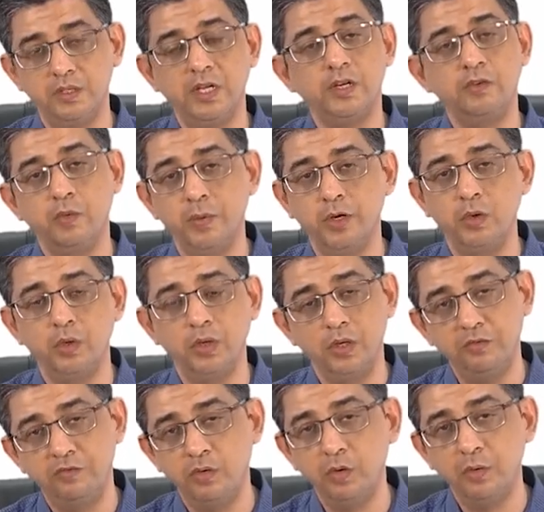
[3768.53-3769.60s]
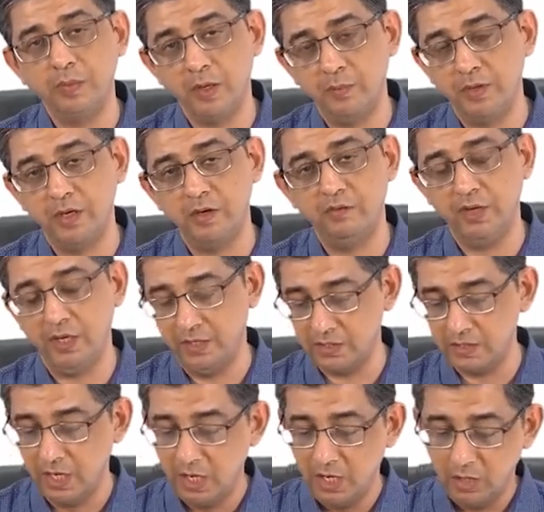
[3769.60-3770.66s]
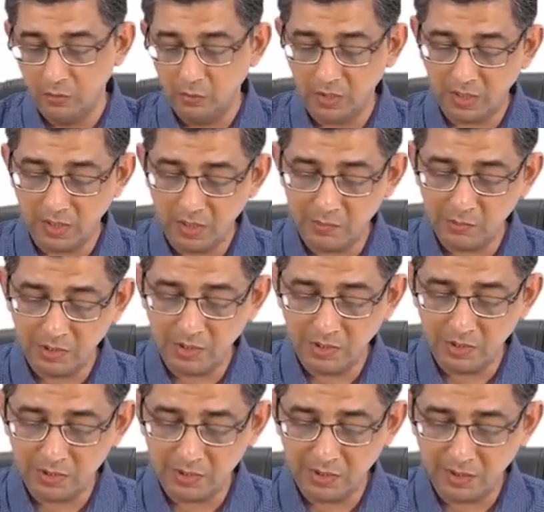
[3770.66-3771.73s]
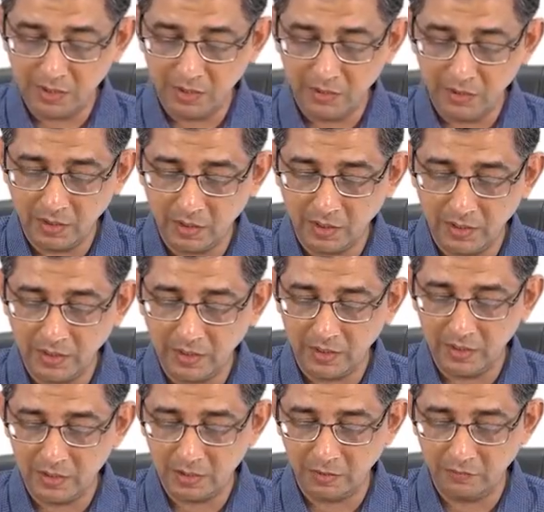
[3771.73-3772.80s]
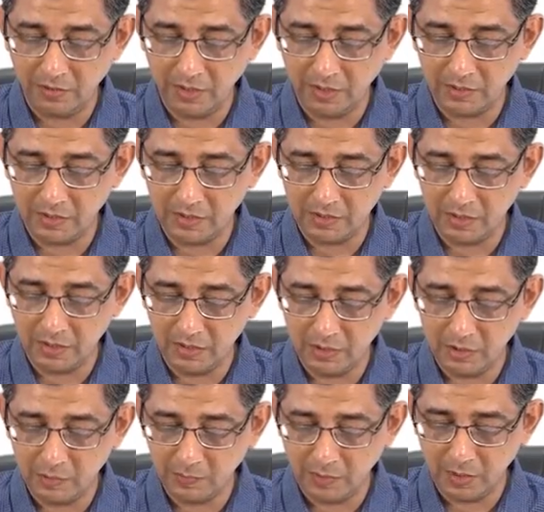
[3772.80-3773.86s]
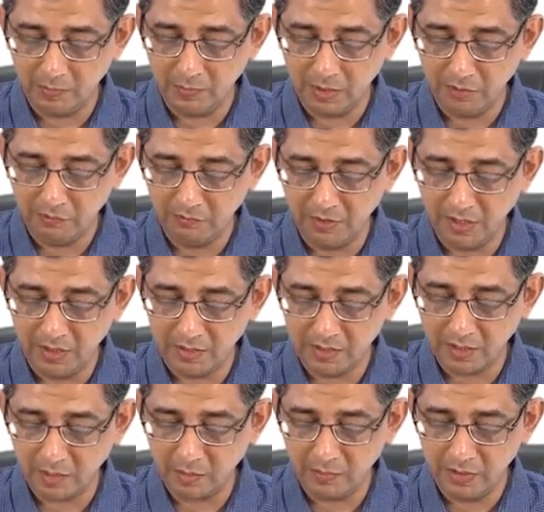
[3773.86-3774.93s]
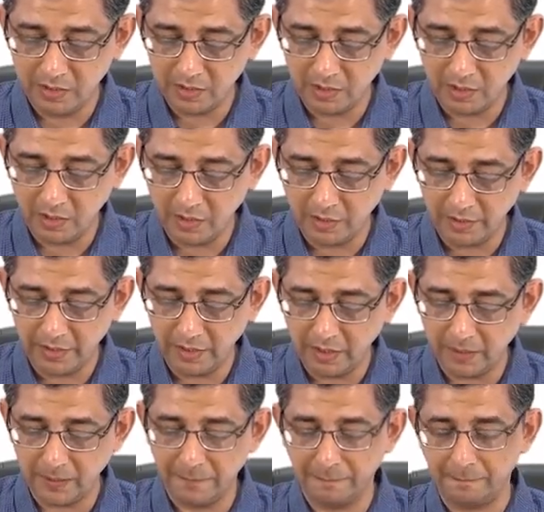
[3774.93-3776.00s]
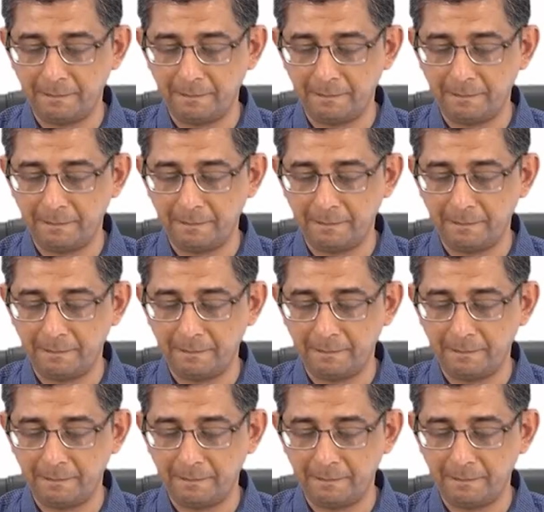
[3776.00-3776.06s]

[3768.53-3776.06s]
That would be total of 4 pulmonary veins. What I am saying is that in the current condition we are discussing, these pulmonary vein segments are atretic.